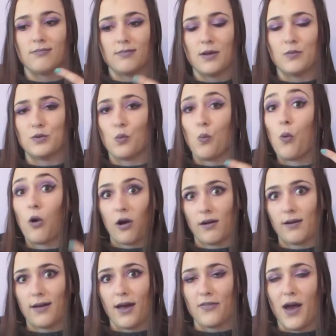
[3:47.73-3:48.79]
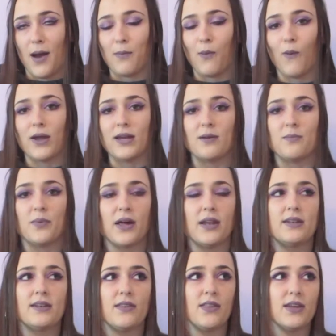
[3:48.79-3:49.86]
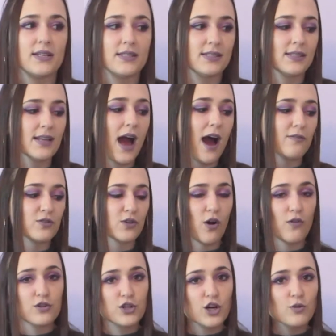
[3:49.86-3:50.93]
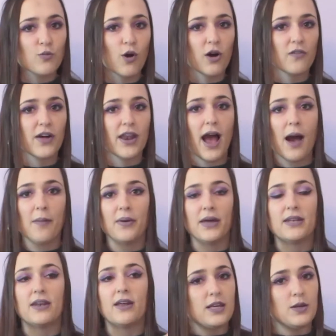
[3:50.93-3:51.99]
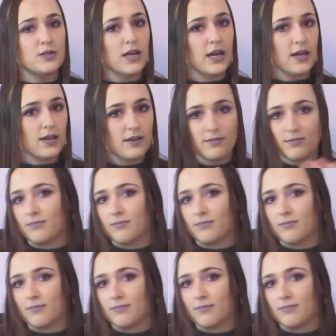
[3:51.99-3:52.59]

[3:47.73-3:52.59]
it was work at that point. But this, after all the turmoil that happened, he's like,